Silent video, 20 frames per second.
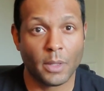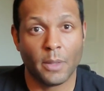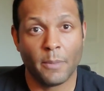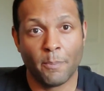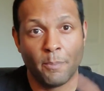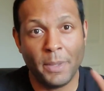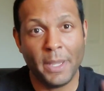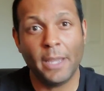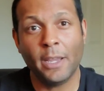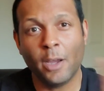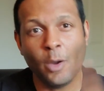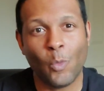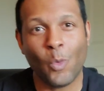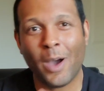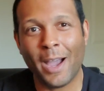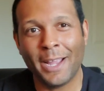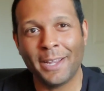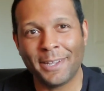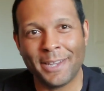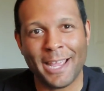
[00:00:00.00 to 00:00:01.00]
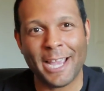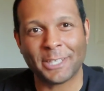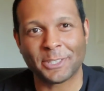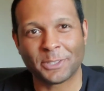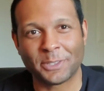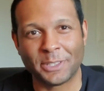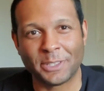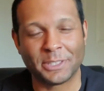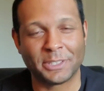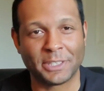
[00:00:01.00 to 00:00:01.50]
being a white
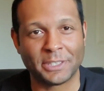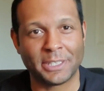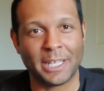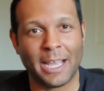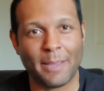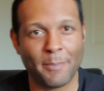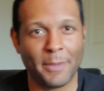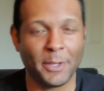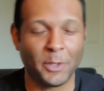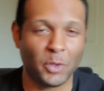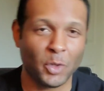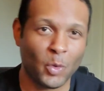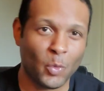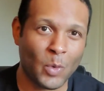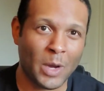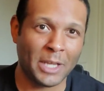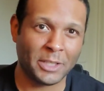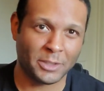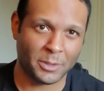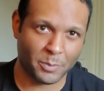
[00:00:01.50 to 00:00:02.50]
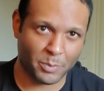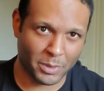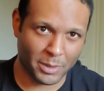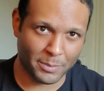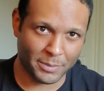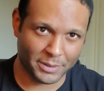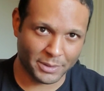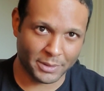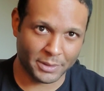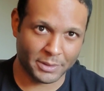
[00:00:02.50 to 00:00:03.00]
nationalist does not make you a white
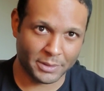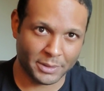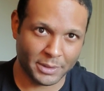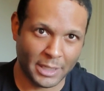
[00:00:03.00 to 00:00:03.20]
supremacist.